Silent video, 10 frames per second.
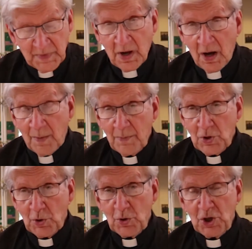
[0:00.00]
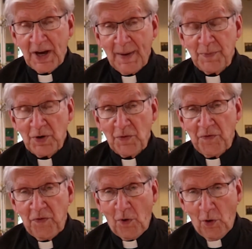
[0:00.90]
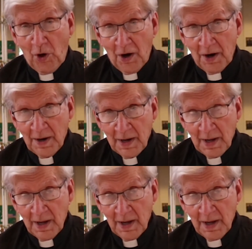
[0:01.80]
come to chapter 4